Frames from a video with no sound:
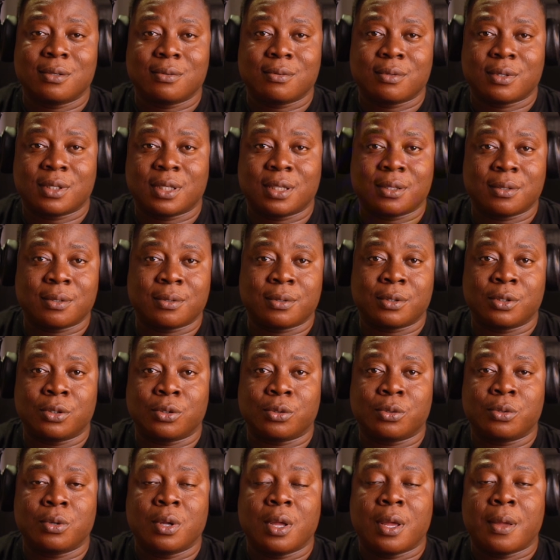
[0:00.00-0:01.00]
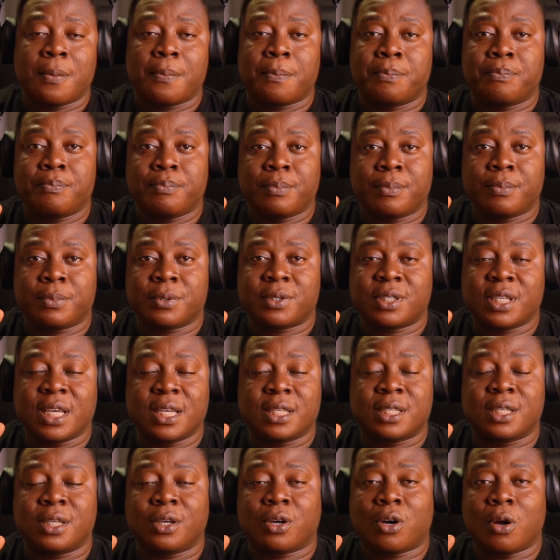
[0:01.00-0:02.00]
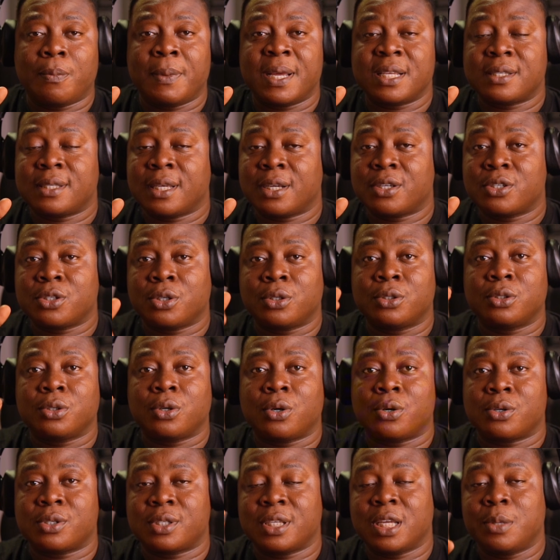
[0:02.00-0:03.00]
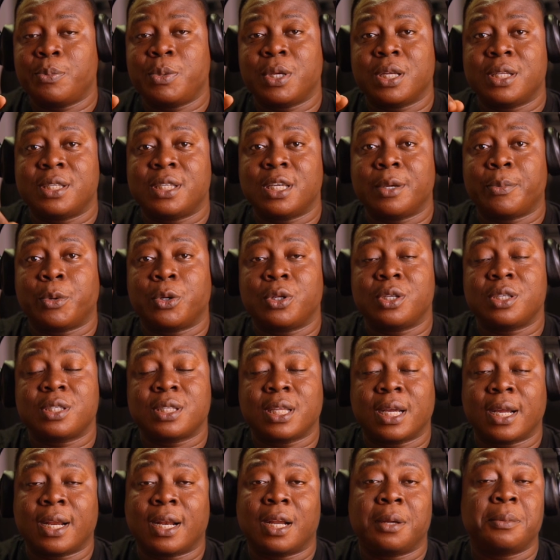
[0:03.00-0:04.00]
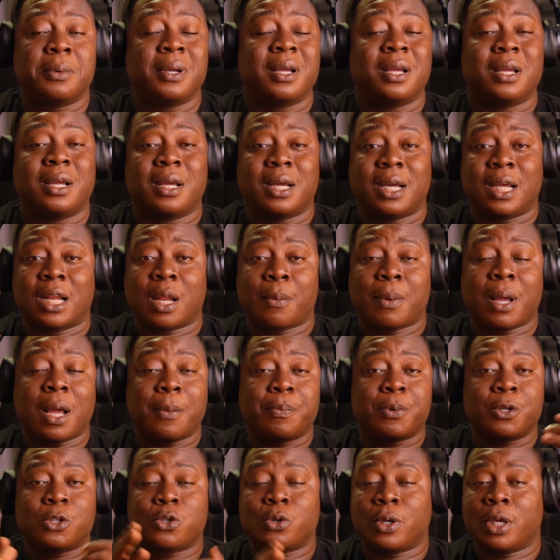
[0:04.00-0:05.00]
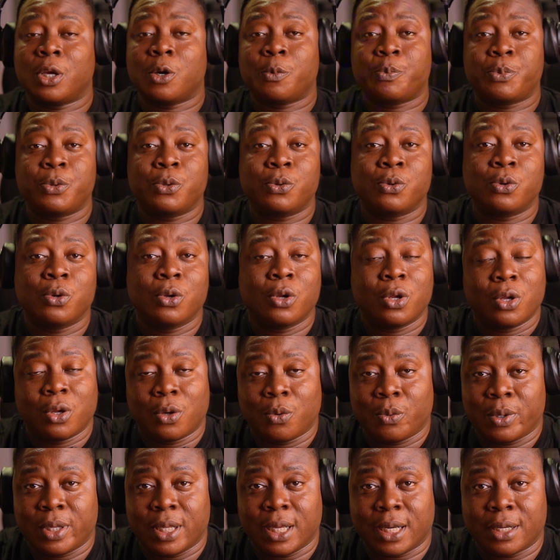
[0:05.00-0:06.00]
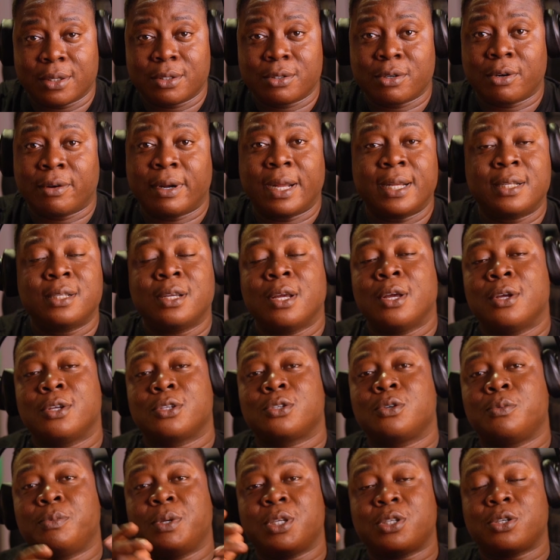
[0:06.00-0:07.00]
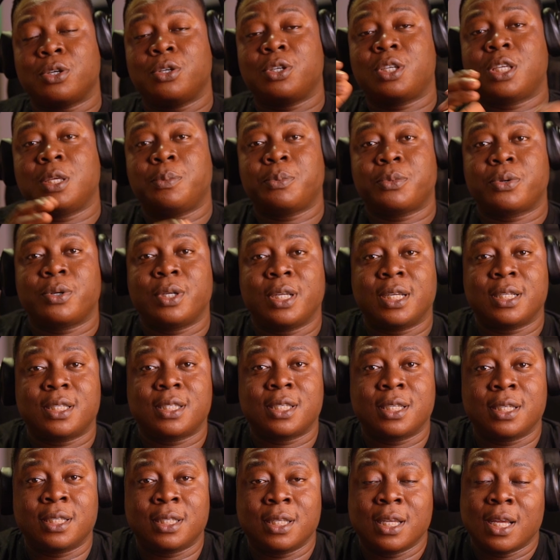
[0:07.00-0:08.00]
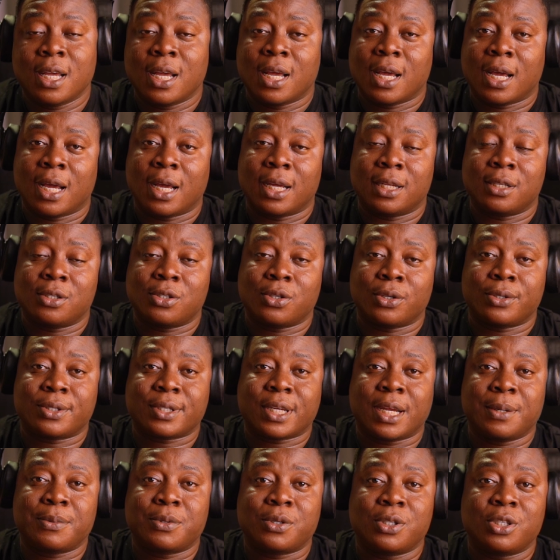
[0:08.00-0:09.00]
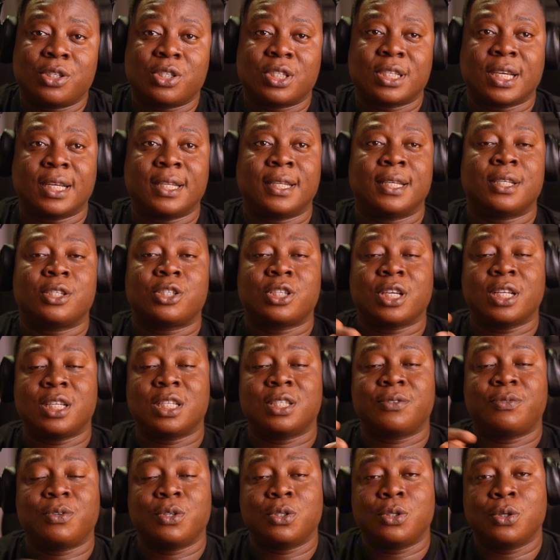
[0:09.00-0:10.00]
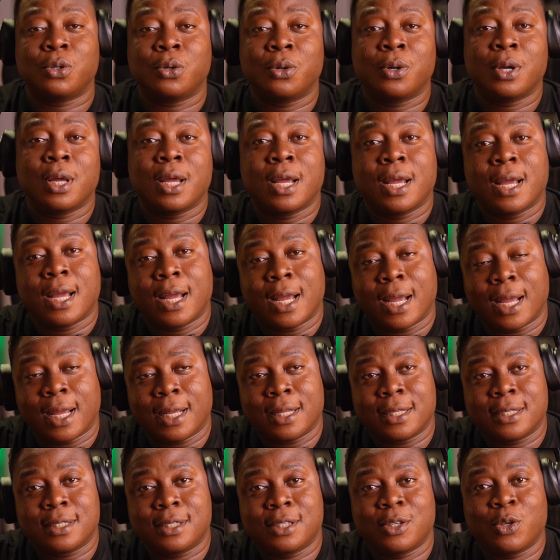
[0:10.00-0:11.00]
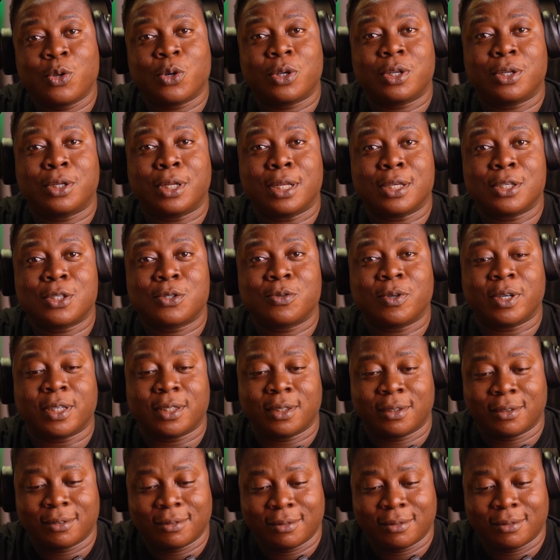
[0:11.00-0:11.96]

say it in the comment section or send me a DM on Instagram, and I'm happy to help you with that. All right, so make sure you keep creating and subscribe to this channel, share this video, and see you on the next one.